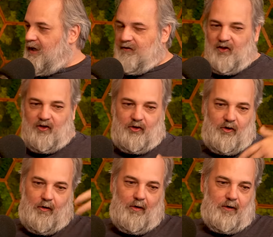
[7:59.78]
addition
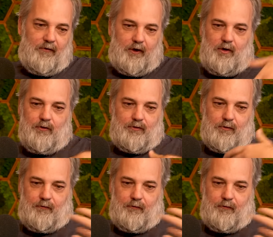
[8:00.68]
to all of the cultural